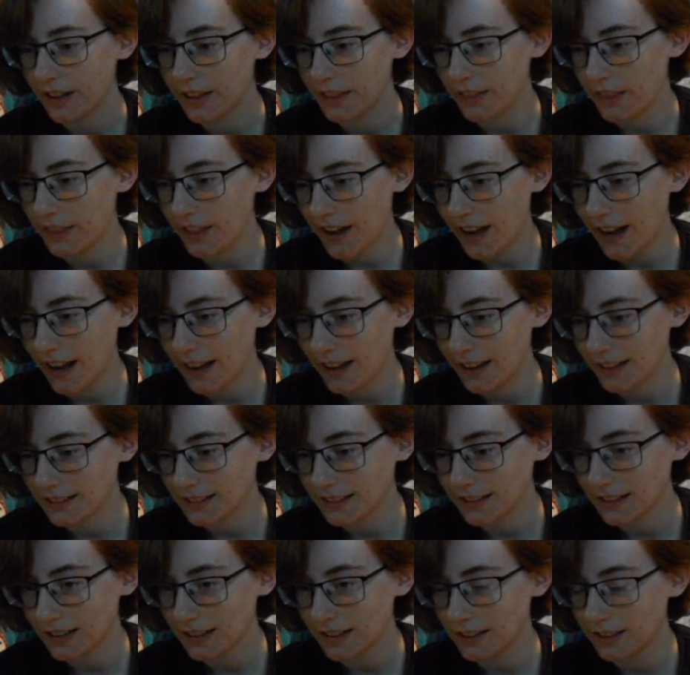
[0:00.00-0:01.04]

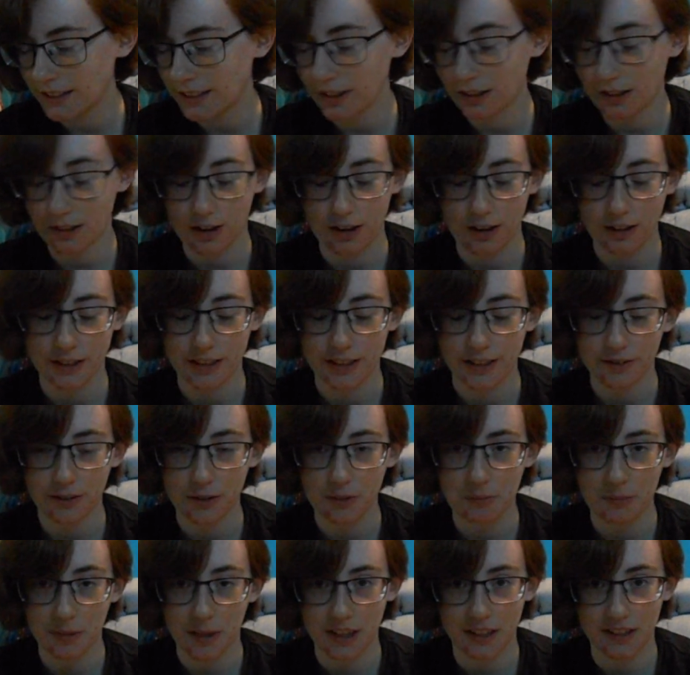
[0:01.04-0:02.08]
that there are
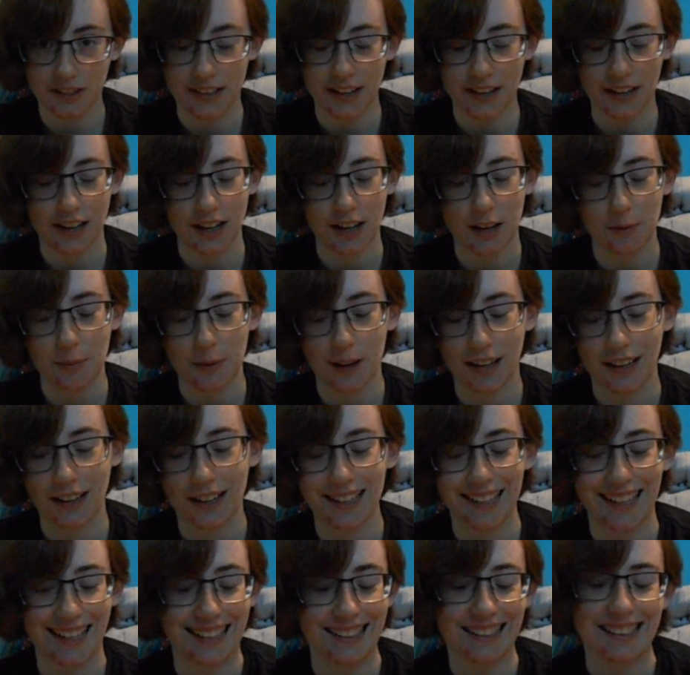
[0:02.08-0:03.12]
different bears that come
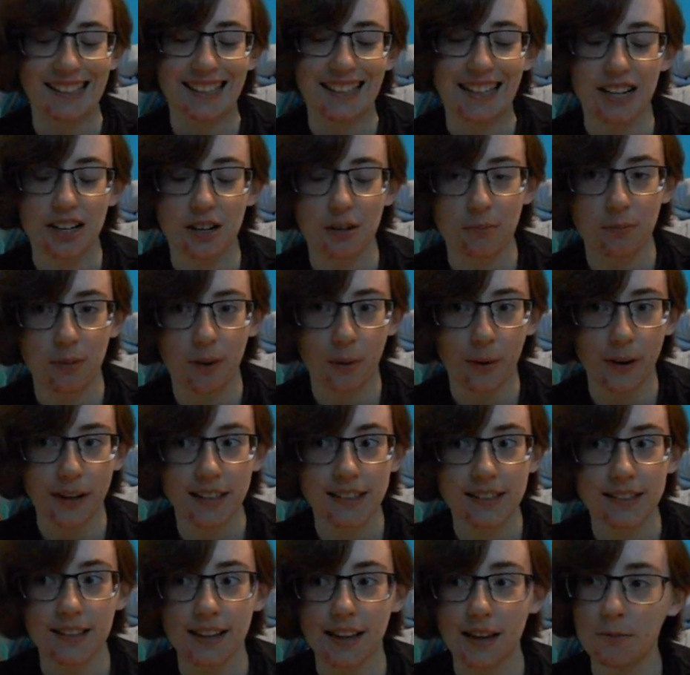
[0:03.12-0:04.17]
in at later
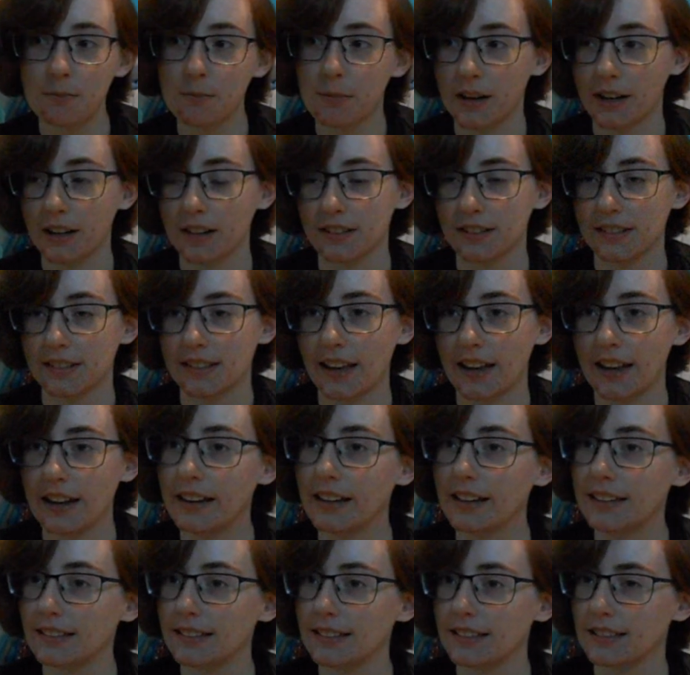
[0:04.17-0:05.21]
points and bears that
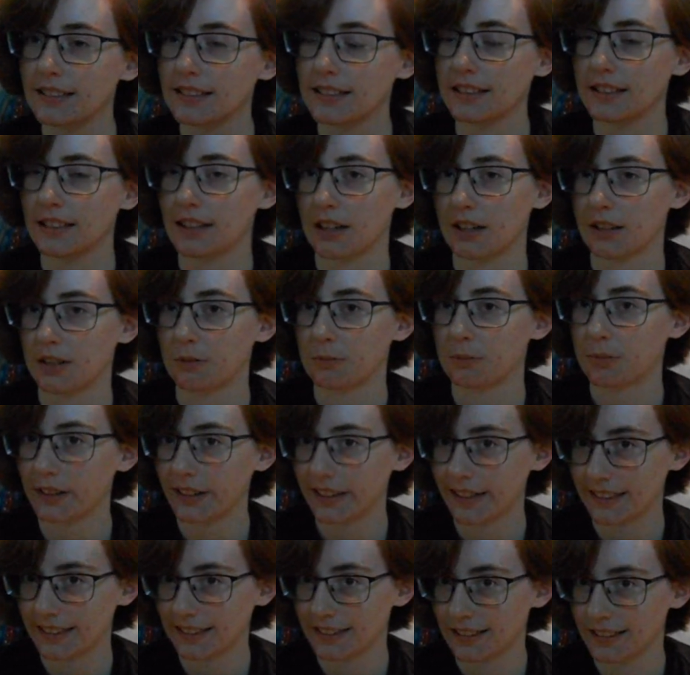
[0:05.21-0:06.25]
exist in other
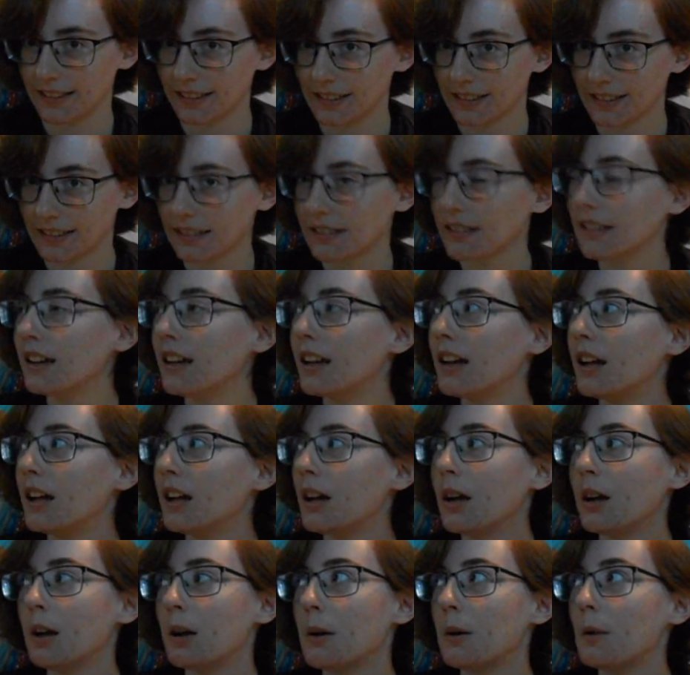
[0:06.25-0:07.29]
places.
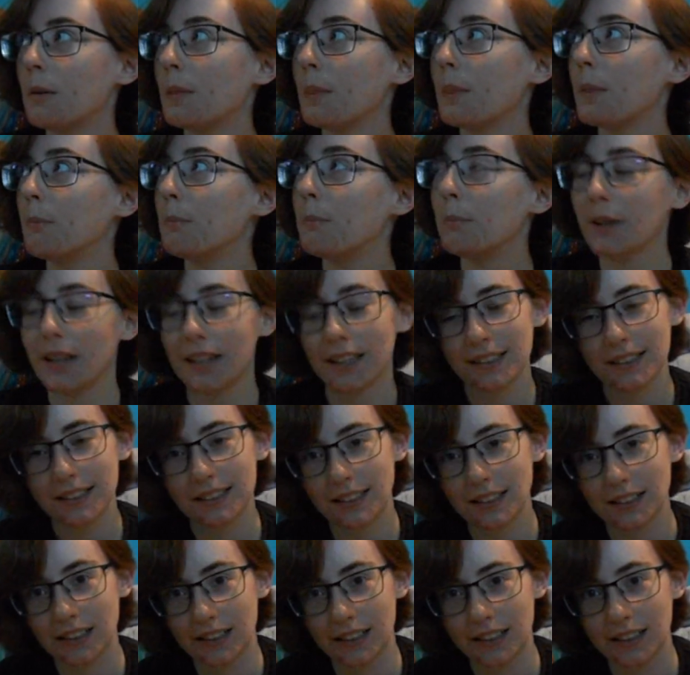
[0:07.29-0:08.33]
The
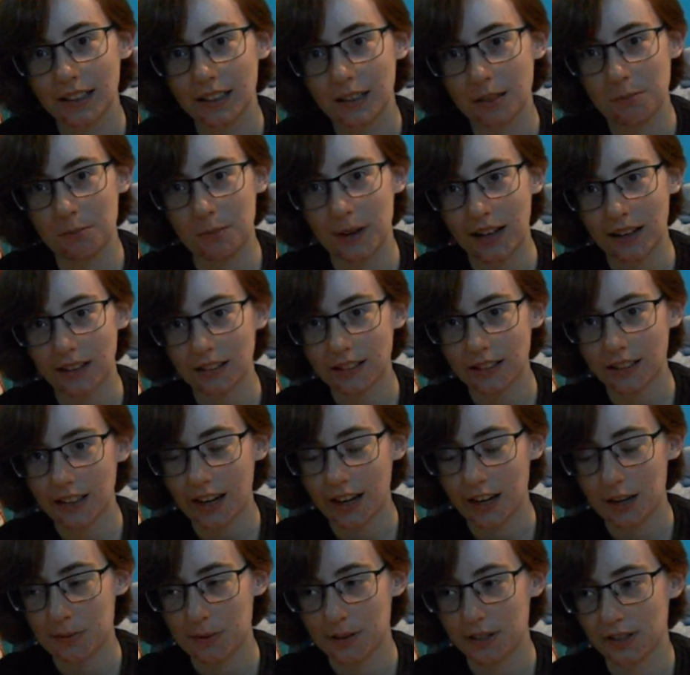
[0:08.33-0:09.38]
biggest thing about the
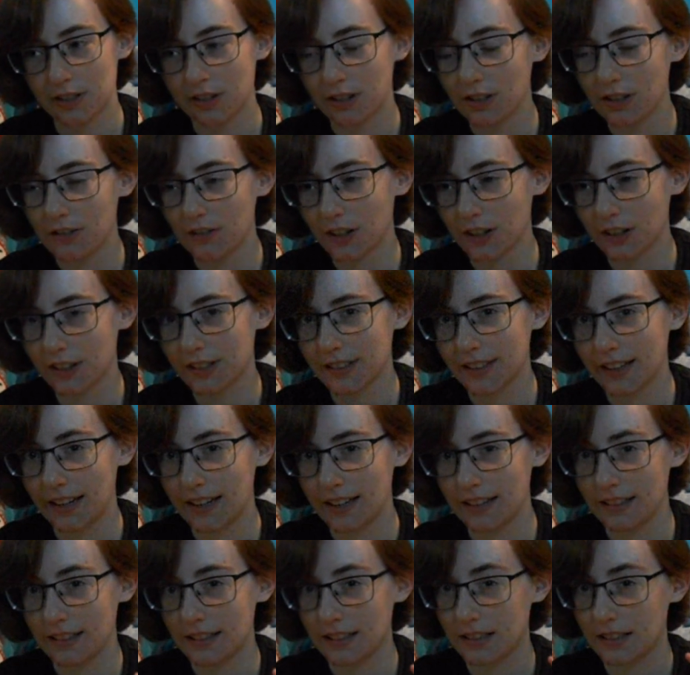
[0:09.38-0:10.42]
Care Bears universe
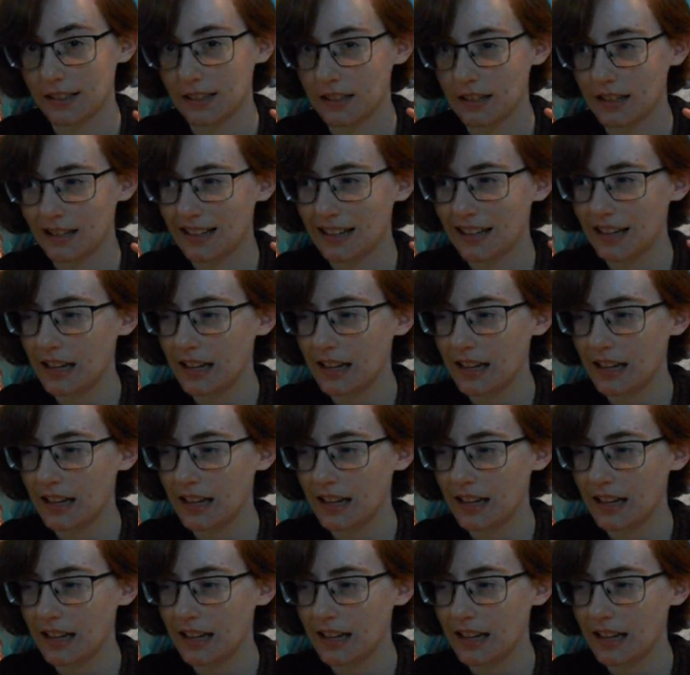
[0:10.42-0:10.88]
that is